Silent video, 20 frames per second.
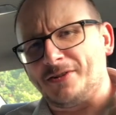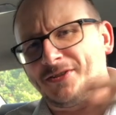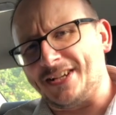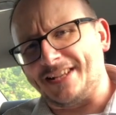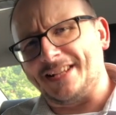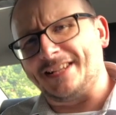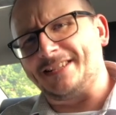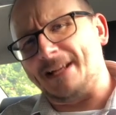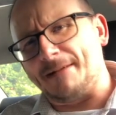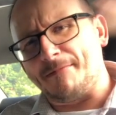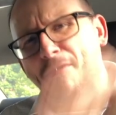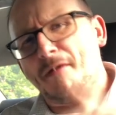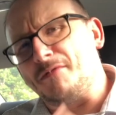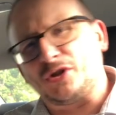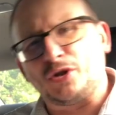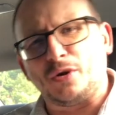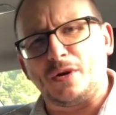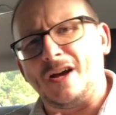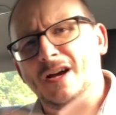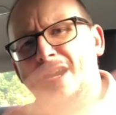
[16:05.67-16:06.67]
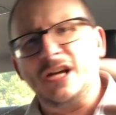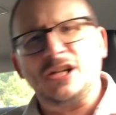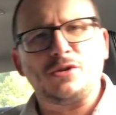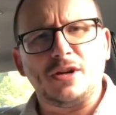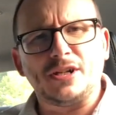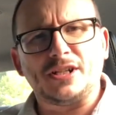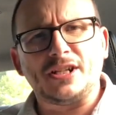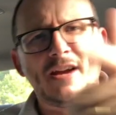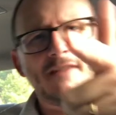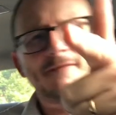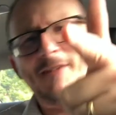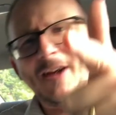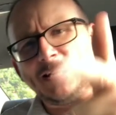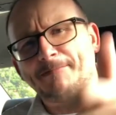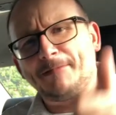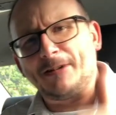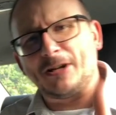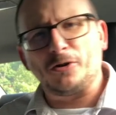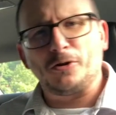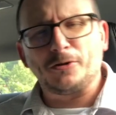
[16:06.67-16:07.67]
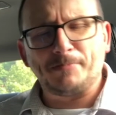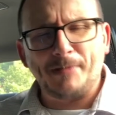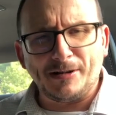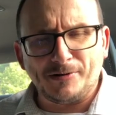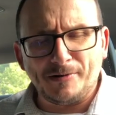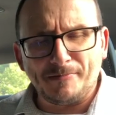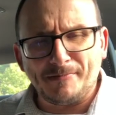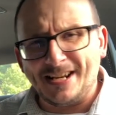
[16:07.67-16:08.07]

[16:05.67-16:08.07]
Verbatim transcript: check things down below on Twitter, Twitch, Facebook, and of course Patreon.